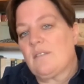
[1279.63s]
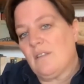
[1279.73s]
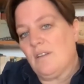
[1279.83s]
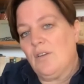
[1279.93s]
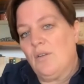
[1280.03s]

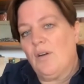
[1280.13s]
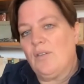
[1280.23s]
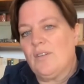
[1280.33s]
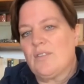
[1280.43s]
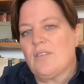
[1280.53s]
the new
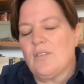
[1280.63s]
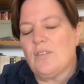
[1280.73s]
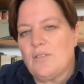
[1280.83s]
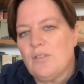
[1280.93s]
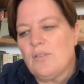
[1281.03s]
owner is going to
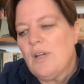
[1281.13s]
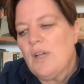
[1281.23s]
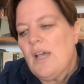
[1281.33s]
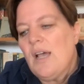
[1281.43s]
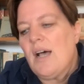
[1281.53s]
do,
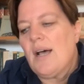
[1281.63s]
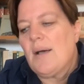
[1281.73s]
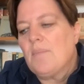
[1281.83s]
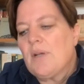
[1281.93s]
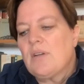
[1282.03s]

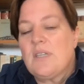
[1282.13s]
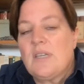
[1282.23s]
because